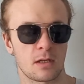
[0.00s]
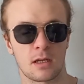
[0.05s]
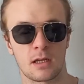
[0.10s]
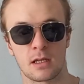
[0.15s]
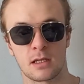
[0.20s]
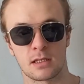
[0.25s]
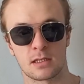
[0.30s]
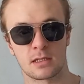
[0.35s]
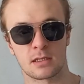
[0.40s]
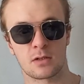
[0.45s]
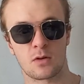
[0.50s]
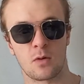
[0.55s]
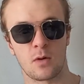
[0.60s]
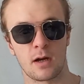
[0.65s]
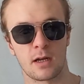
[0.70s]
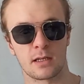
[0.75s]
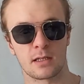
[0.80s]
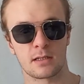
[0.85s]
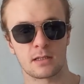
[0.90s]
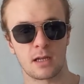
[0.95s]
It's
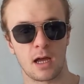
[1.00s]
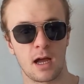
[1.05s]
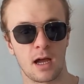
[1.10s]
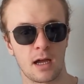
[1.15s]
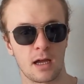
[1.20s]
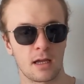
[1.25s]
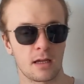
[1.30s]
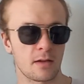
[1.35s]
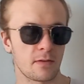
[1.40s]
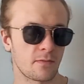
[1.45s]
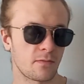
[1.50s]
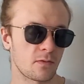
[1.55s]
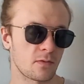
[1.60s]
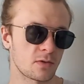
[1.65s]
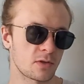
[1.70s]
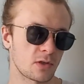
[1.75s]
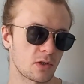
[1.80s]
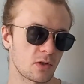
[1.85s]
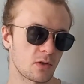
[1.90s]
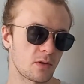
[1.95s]
quite high,
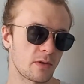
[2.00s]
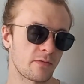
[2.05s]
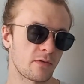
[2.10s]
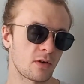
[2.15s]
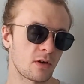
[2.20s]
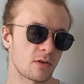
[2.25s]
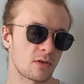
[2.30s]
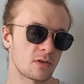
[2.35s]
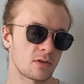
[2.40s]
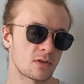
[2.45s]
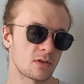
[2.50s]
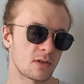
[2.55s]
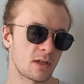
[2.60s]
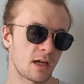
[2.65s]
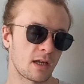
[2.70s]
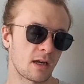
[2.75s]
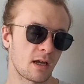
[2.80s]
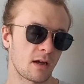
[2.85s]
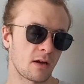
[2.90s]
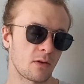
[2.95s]
so if you're not used to
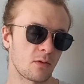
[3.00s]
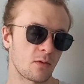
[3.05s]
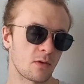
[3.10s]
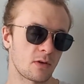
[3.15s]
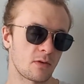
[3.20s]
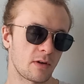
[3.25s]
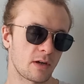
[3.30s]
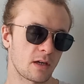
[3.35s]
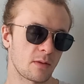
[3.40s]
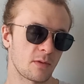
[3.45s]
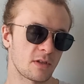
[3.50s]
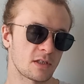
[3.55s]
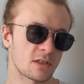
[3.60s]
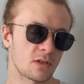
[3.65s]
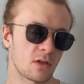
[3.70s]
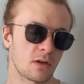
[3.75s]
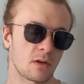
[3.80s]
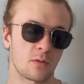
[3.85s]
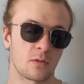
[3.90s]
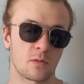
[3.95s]
that, I would recommend
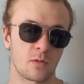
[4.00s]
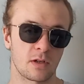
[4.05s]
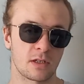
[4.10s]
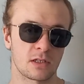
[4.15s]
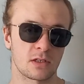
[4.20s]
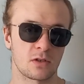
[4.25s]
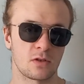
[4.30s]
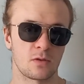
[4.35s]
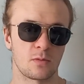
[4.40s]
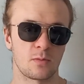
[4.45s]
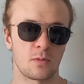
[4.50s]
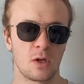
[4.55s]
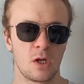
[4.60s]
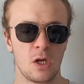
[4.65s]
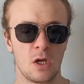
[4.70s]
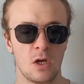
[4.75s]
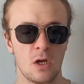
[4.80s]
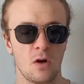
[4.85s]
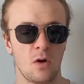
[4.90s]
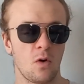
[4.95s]
starting with 1 scoop
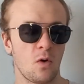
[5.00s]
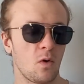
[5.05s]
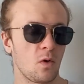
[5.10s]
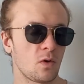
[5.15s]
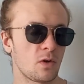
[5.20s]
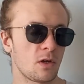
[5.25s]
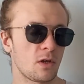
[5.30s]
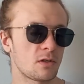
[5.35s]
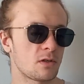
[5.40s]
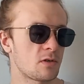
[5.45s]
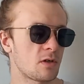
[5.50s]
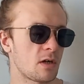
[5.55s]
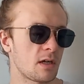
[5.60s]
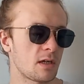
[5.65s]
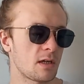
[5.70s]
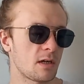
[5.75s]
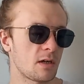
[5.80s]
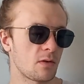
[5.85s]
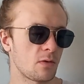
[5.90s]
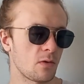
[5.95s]
or not trying
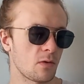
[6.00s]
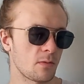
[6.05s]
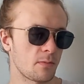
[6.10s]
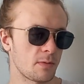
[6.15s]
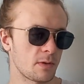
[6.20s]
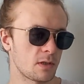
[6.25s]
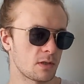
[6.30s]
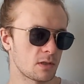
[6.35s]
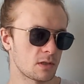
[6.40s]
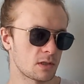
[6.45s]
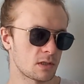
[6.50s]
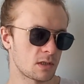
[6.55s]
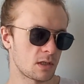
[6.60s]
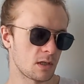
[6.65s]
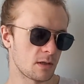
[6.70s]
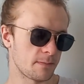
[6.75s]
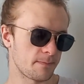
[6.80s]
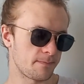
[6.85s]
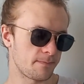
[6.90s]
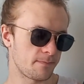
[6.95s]
it at all, because
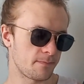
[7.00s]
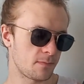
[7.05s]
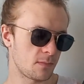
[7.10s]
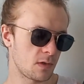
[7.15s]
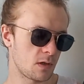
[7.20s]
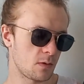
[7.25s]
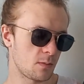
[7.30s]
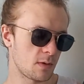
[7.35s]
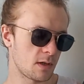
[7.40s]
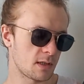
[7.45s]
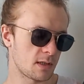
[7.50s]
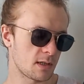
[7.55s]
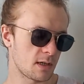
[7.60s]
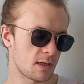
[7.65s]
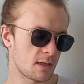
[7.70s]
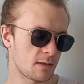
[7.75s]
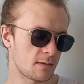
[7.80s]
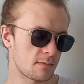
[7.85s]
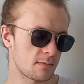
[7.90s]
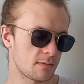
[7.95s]
yeah, you might die.